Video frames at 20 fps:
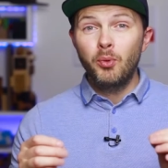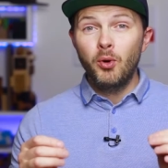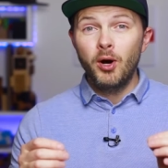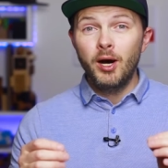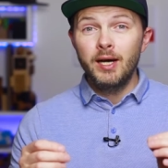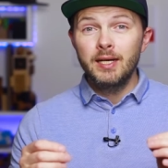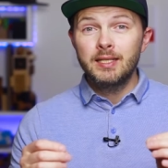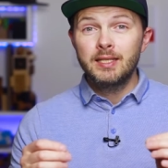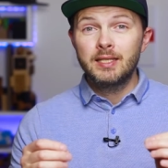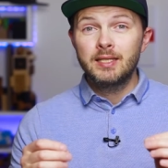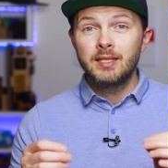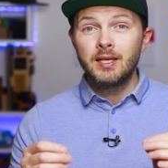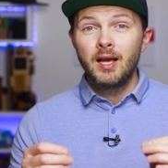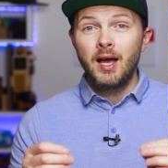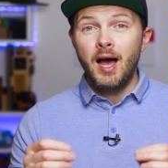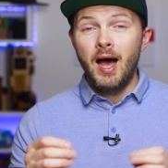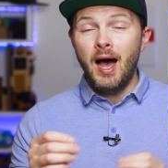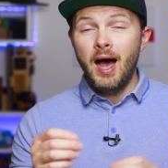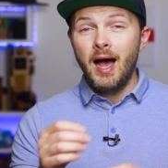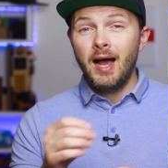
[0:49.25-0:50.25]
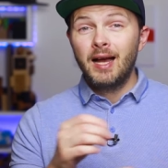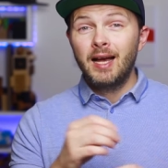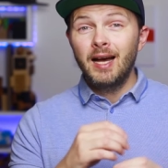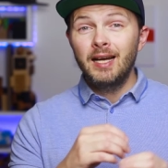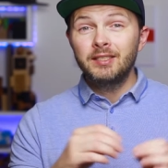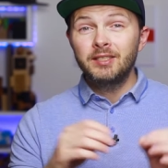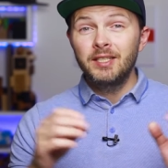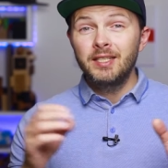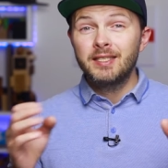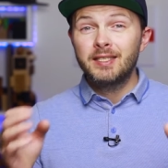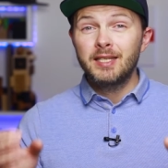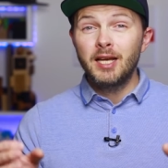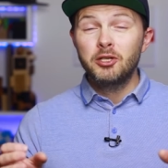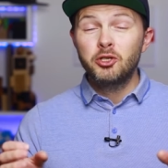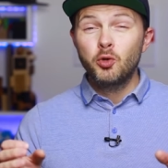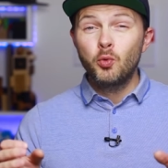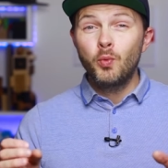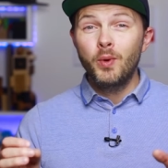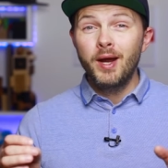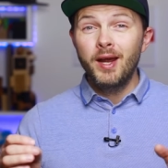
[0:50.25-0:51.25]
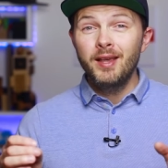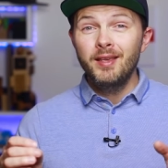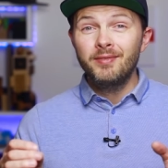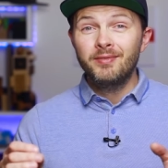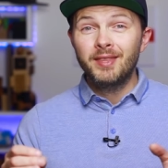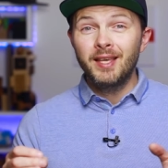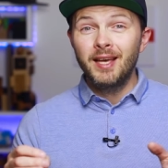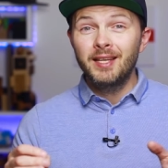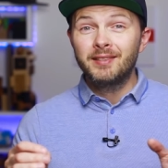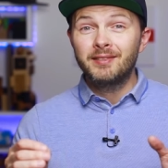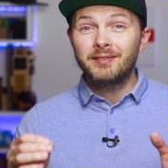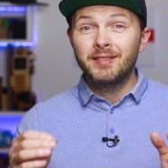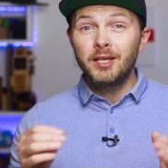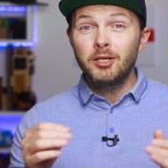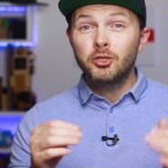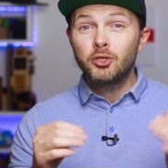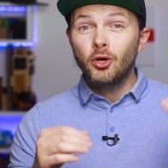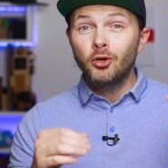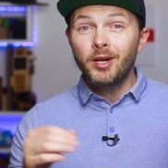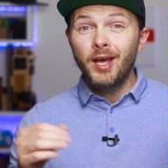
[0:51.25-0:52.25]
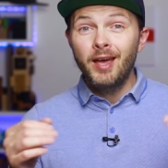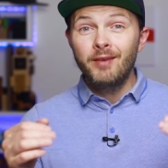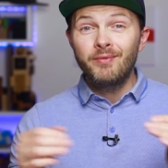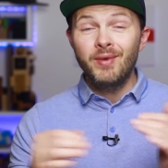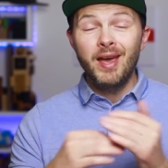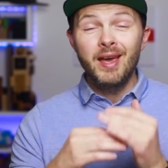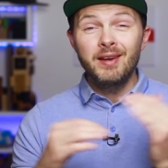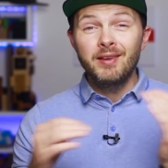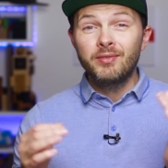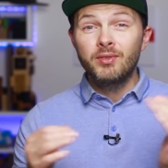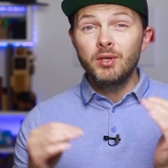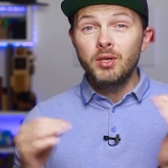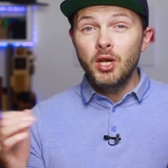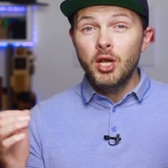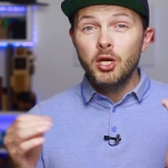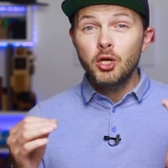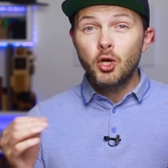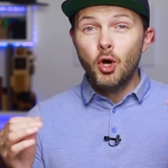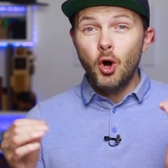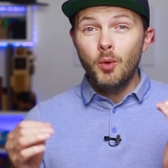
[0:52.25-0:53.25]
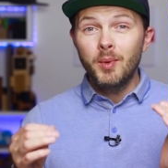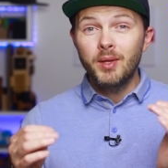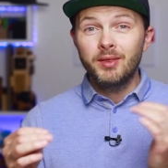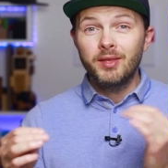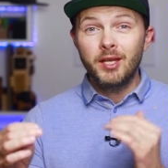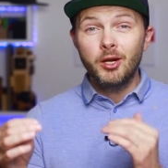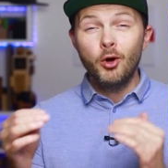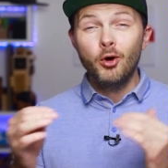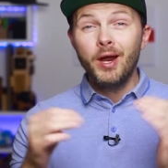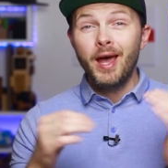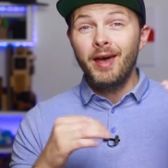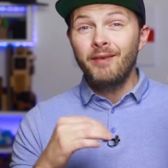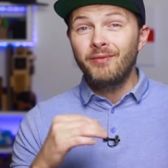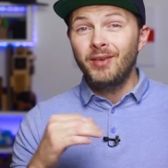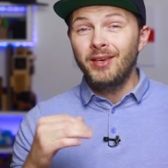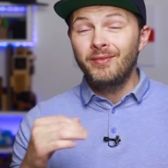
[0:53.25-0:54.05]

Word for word: parts are cut in such a way that they don't have anything in common, they don't have